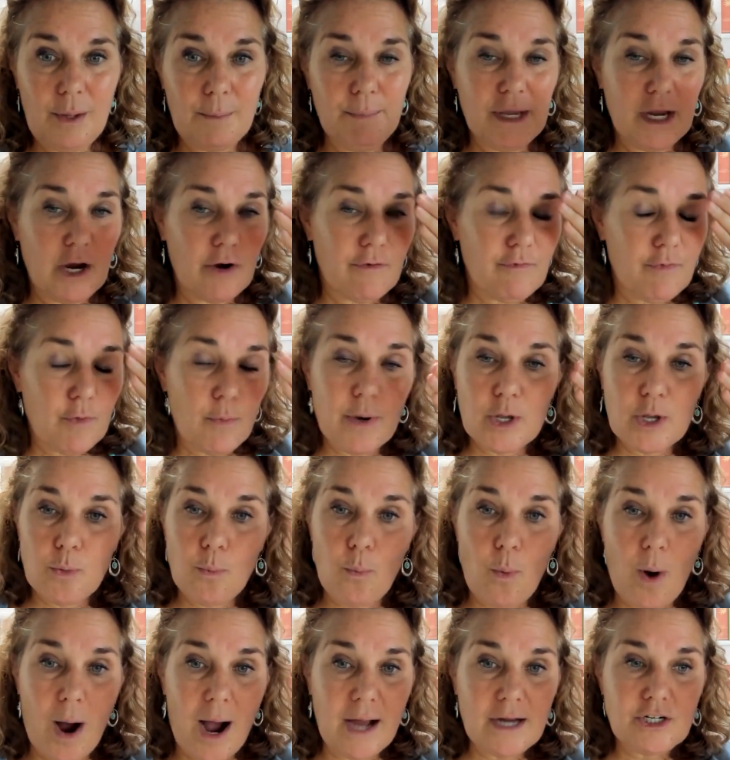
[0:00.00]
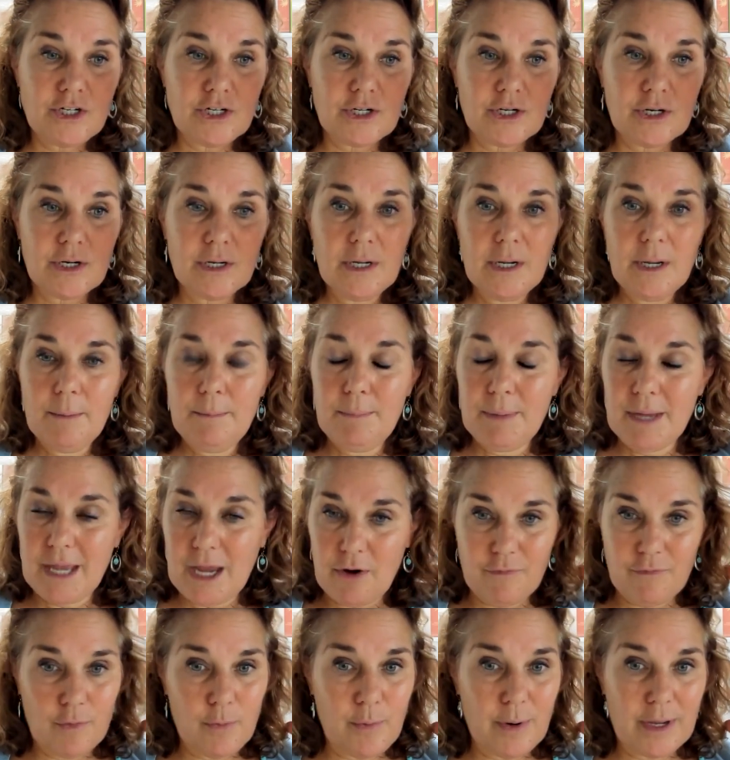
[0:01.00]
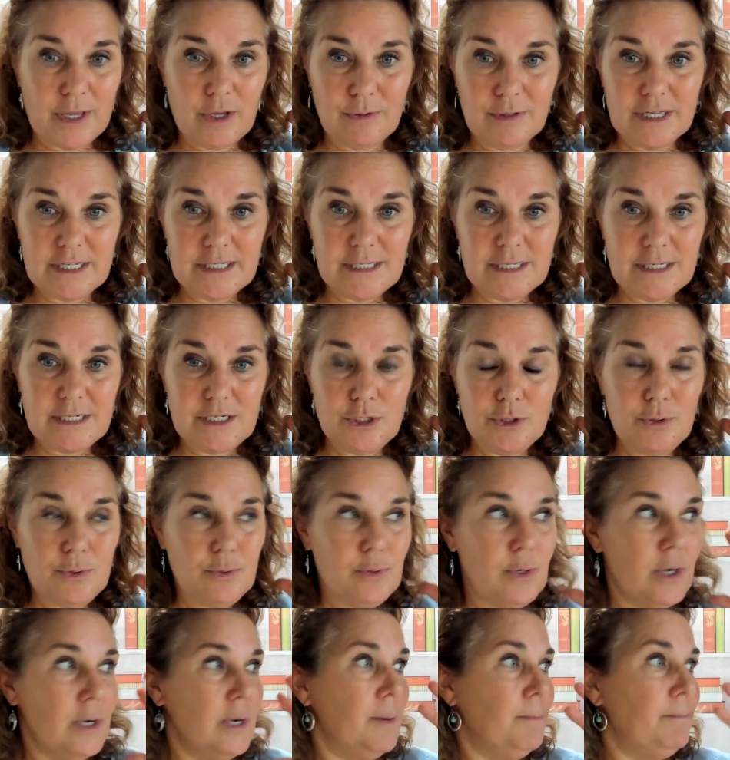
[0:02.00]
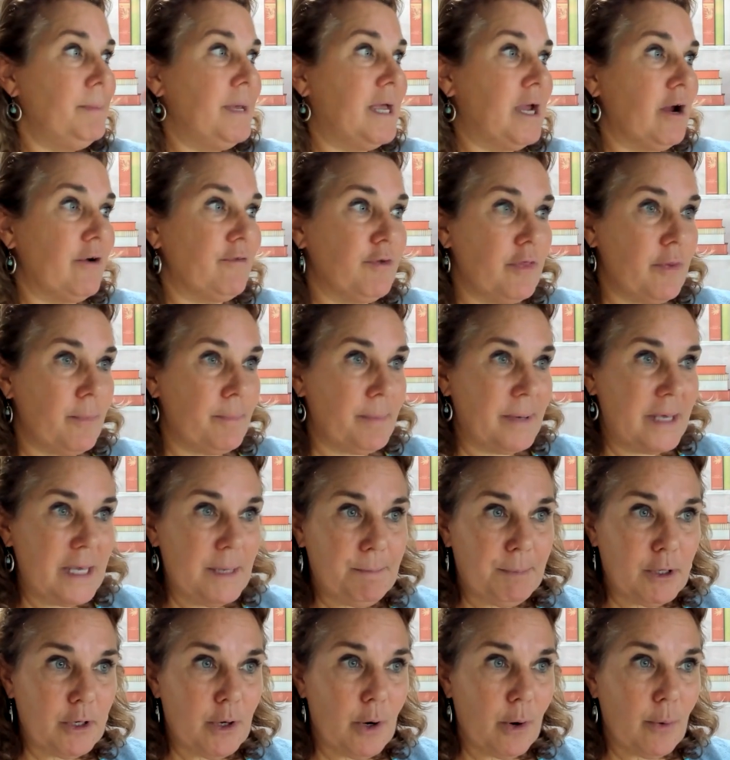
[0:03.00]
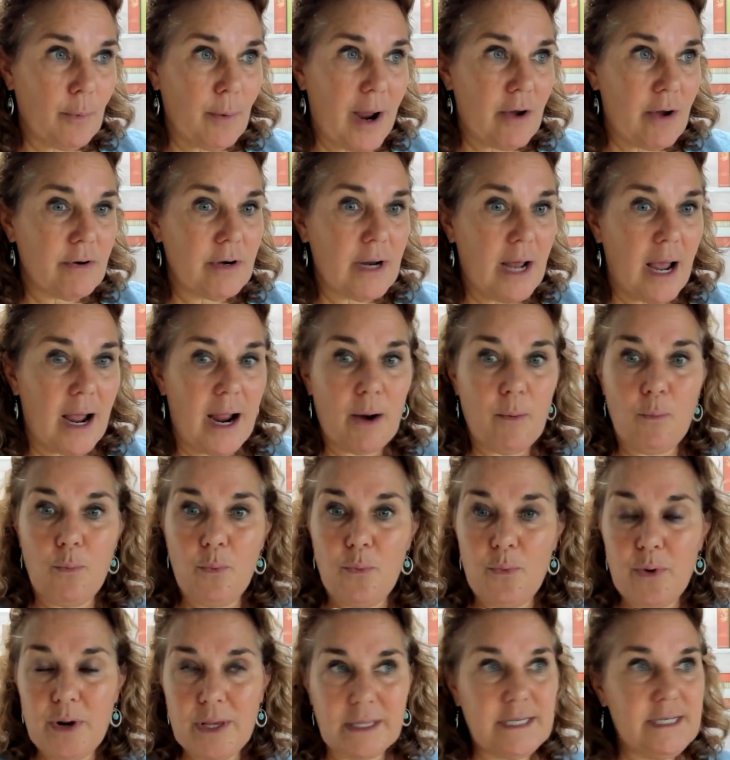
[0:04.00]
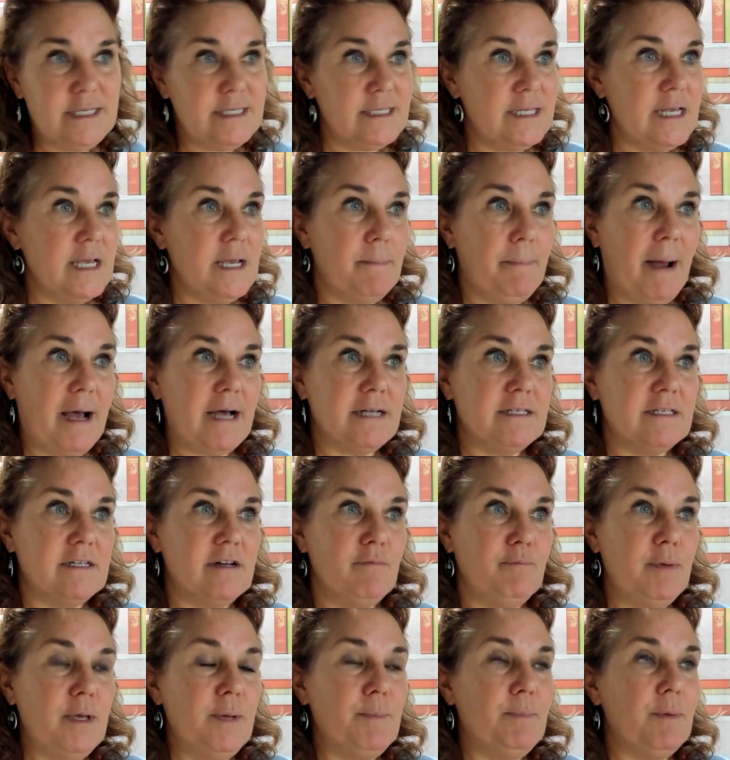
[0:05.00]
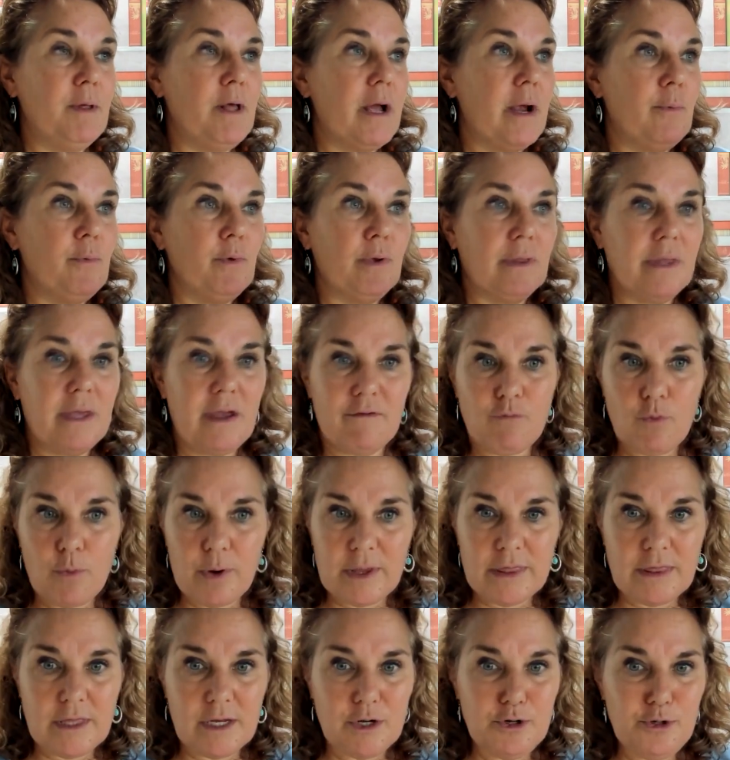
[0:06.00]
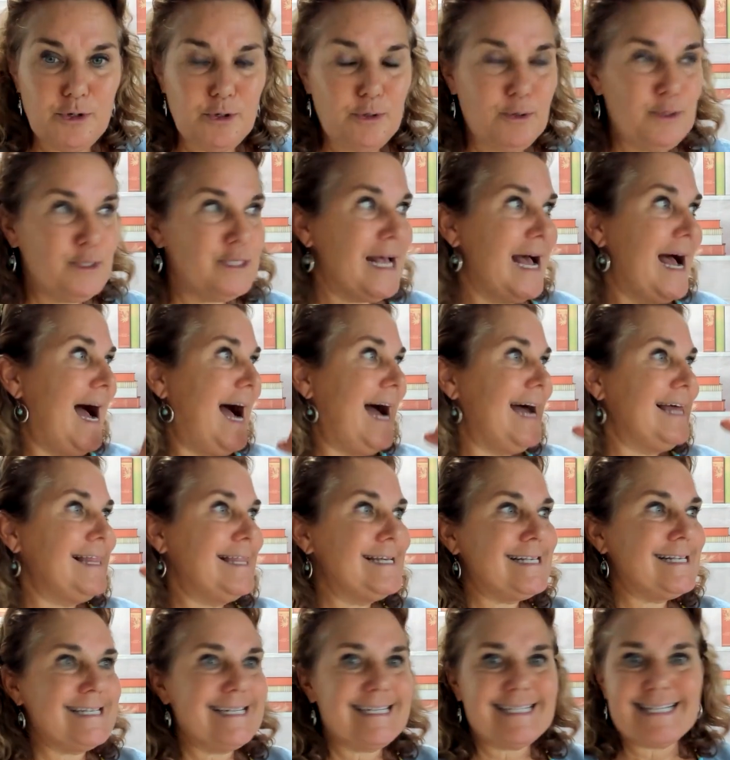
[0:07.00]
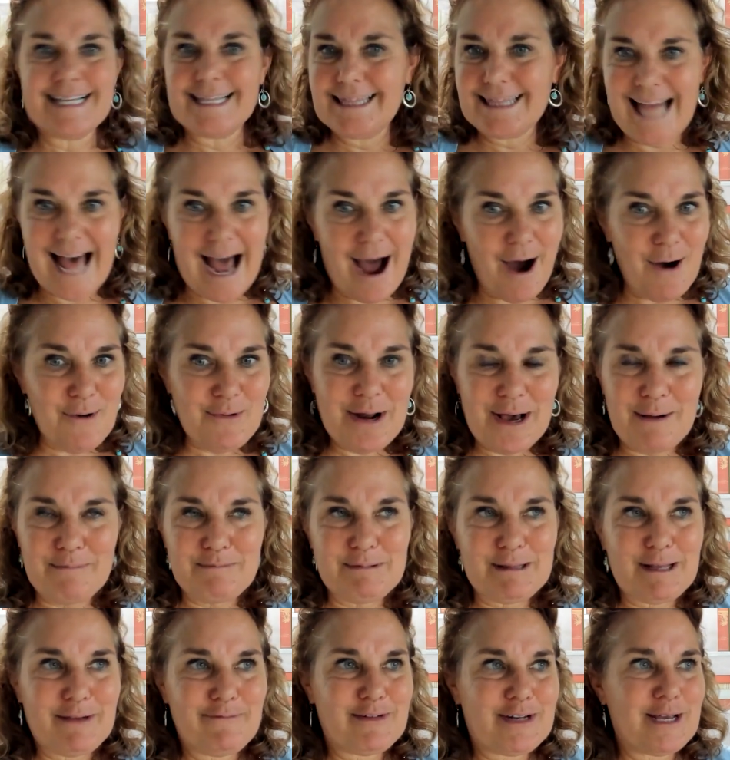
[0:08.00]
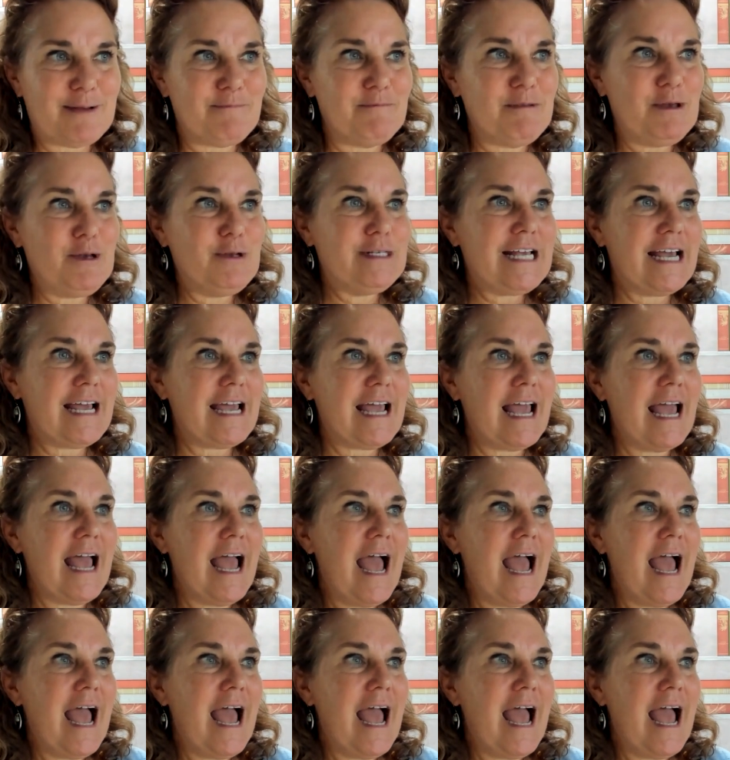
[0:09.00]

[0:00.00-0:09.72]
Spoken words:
Be careful what you watch. Be careful what you listen to. Be careful the people you're around. I really seek positive people. I really avoid the news. I listen to loud, uplifting music.